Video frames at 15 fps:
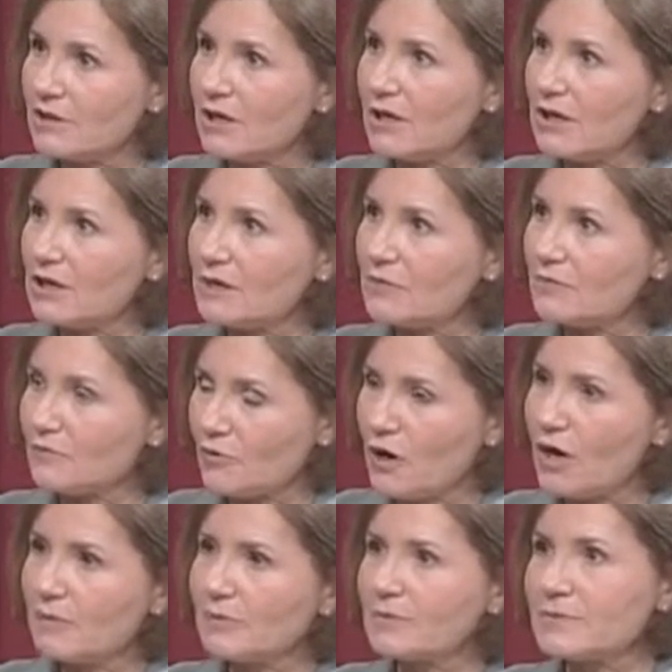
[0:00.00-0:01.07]

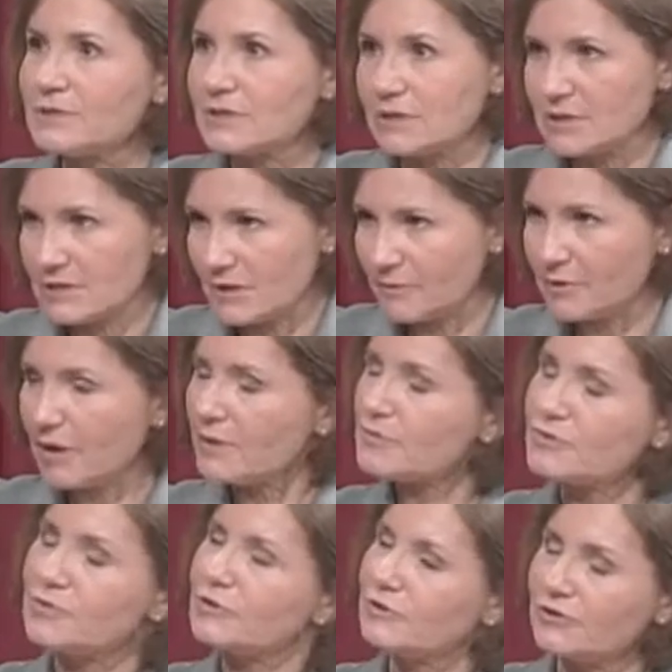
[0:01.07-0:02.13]
problems?
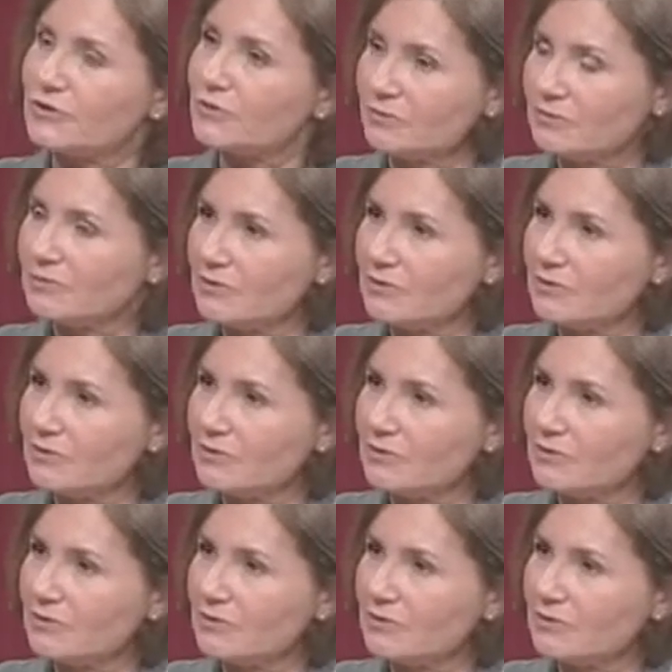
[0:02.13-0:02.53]
Sometimes we do.